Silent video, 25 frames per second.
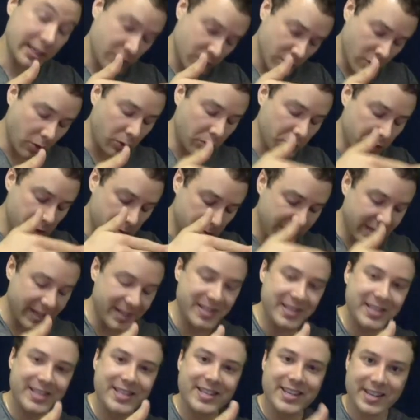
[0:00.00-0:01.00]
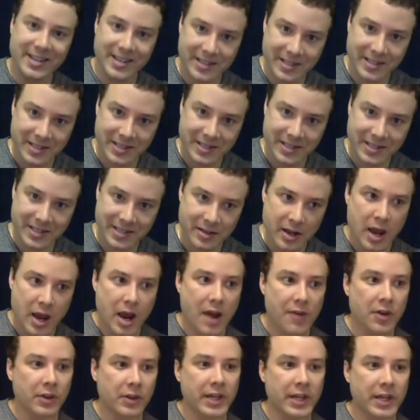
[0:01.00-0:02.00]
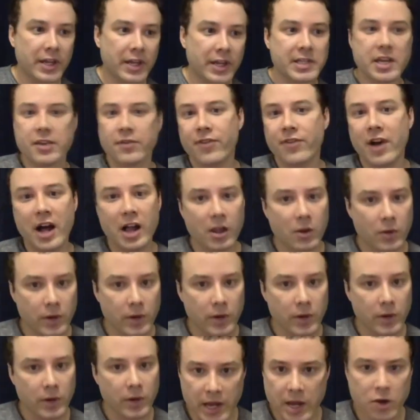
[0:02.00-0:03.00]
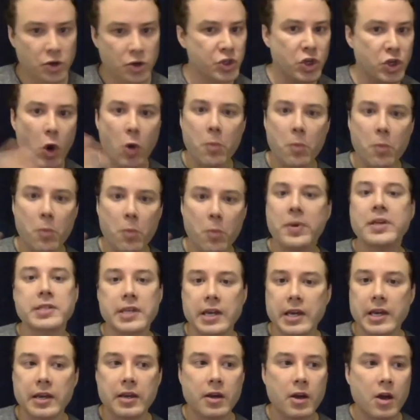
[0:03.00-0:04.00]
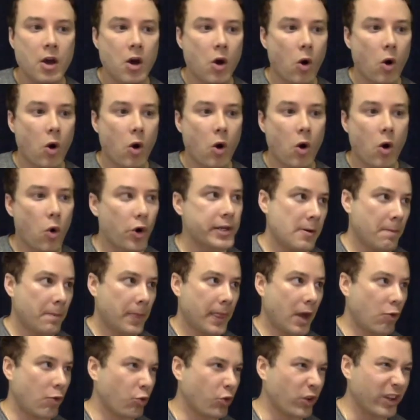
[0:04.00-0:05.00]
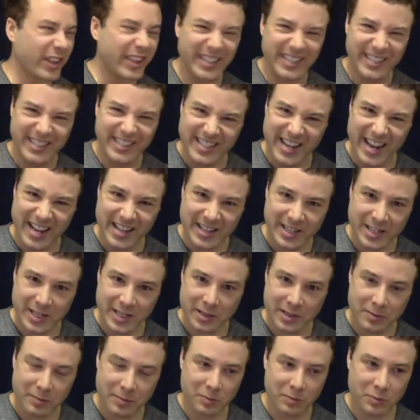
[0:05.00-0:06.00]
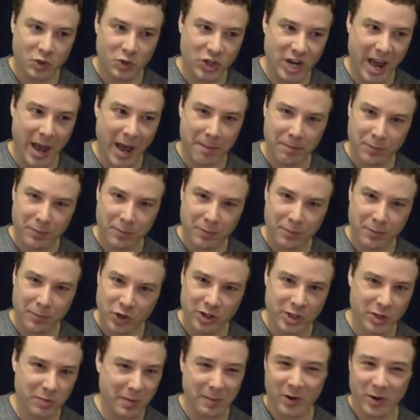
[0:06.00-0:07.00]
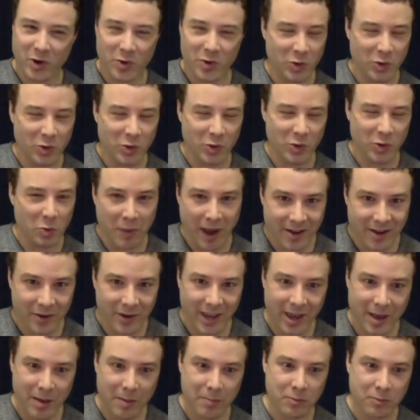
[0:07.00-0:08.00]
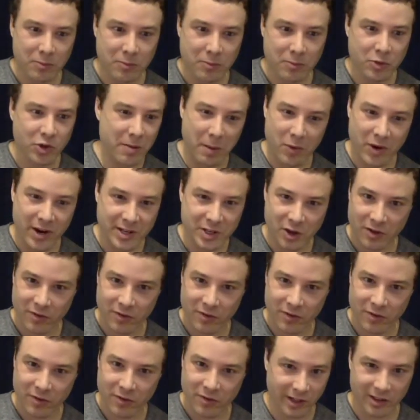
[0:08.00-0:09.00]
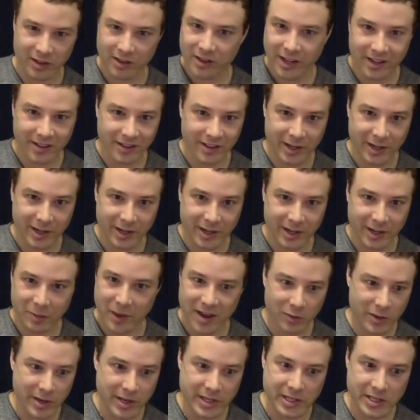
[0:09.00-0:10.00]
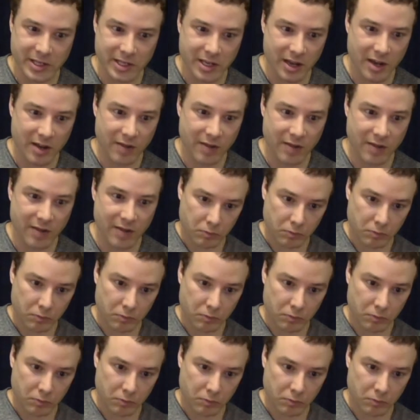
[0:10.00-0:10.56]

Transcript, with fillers: totals plus six. And then let's say the following day you're so busy, or it's a really dense chapter, and maybe you're going through biochem, trying to memorize all the like the glycolytic pathways and stuff,